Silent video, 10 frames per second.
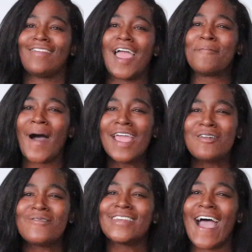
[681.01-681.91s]
Like,
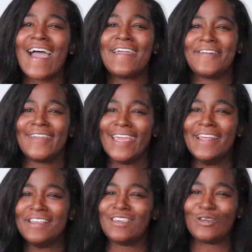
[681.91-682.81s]
Michael and I are
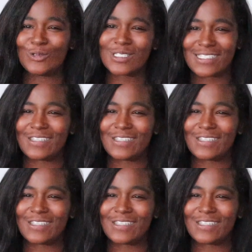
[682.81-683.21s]
getting used